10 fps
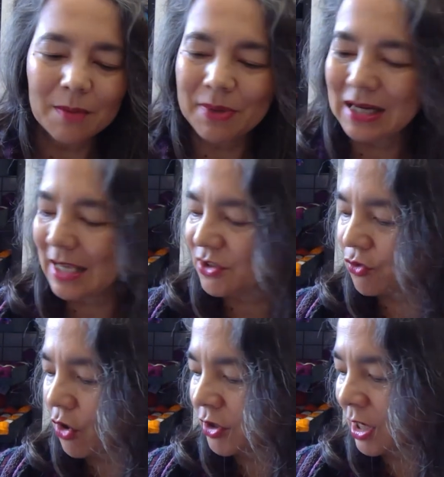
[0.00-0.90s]
but
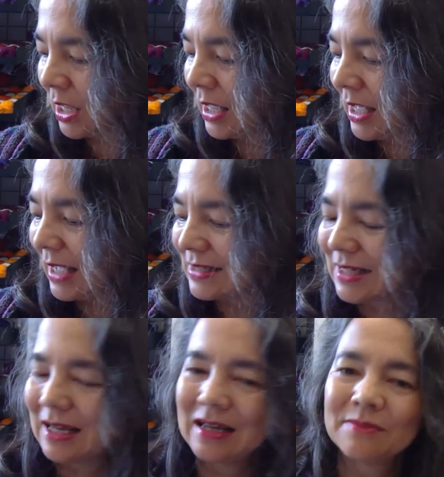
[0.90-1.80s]
later on
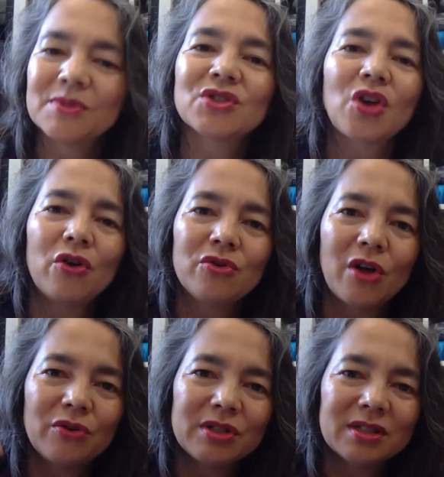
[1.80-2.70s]
sew
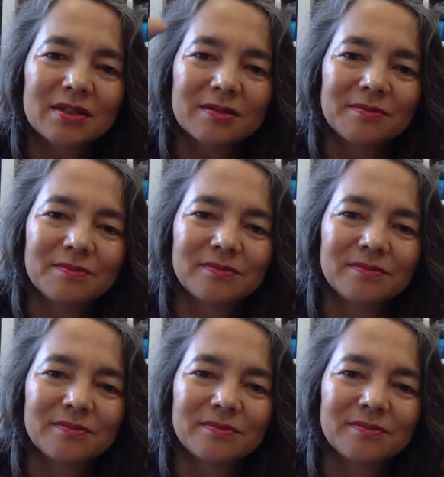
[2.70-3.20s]
those.